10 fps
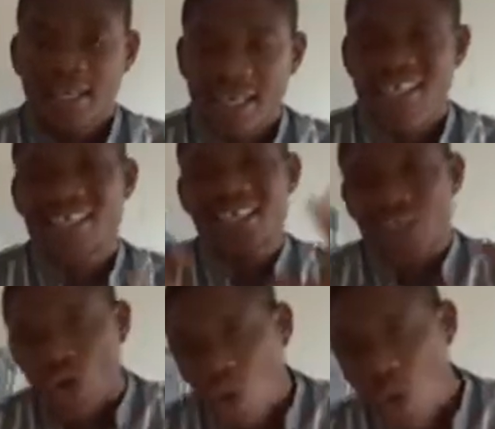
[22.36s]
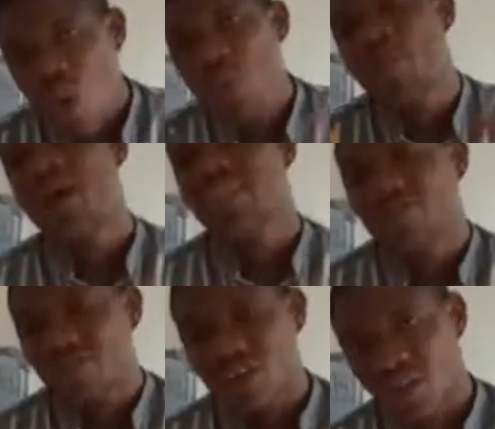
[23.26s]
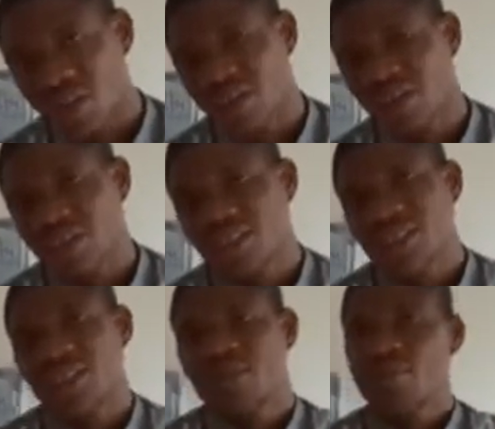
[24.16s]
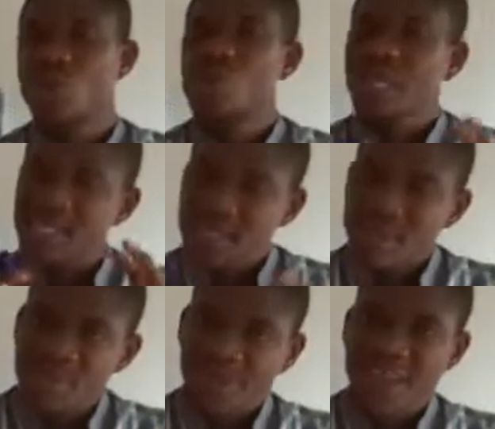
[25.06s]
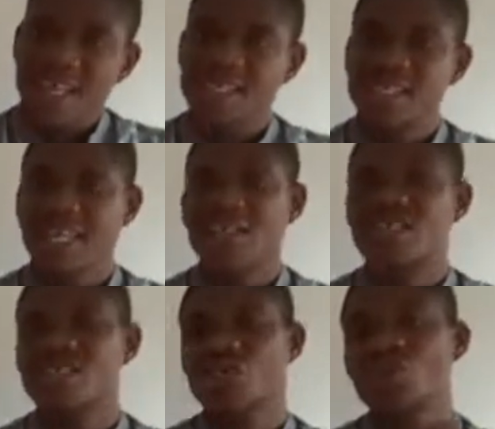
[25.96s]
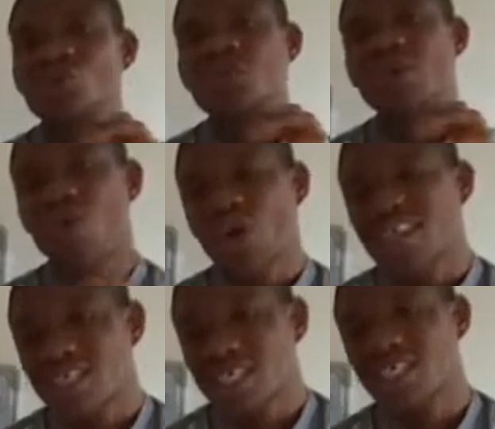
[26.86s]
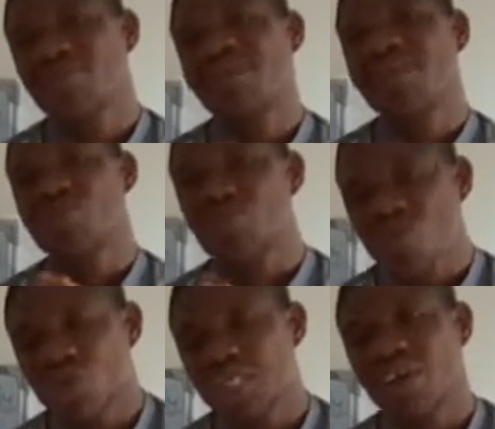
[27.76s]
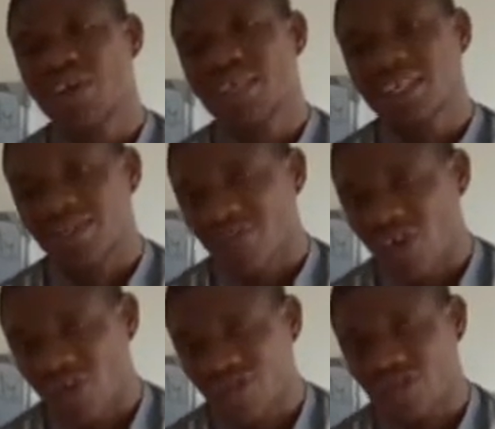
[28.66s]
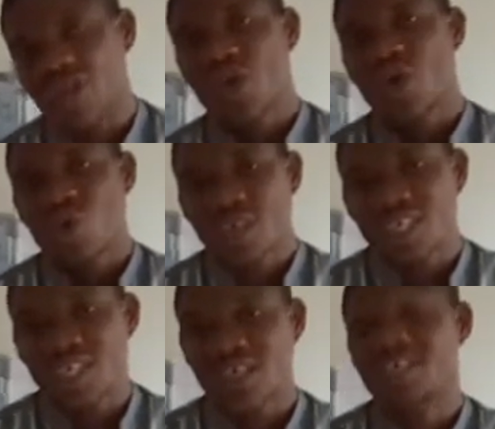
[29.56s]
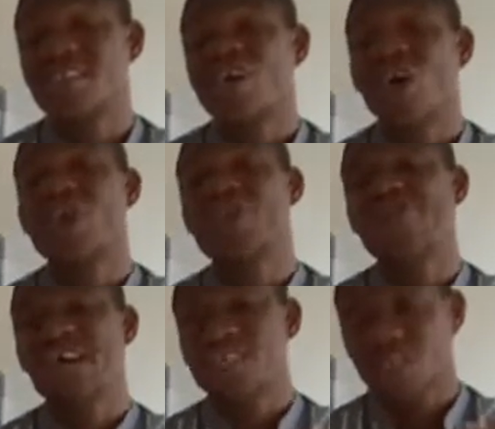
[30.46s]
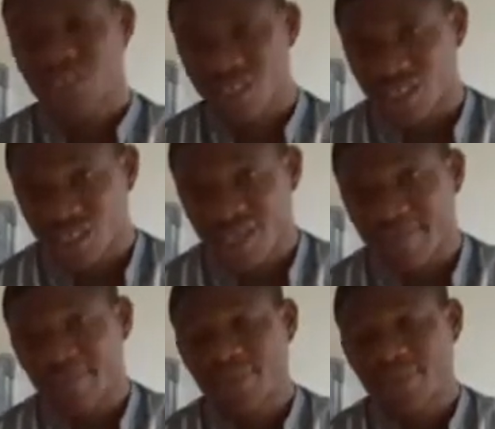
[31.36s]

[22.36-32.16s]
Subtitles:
it is a whole body phenomenon. But we can simplify this analysis to the organ system that is most directly involved, which is the cardiovascular system.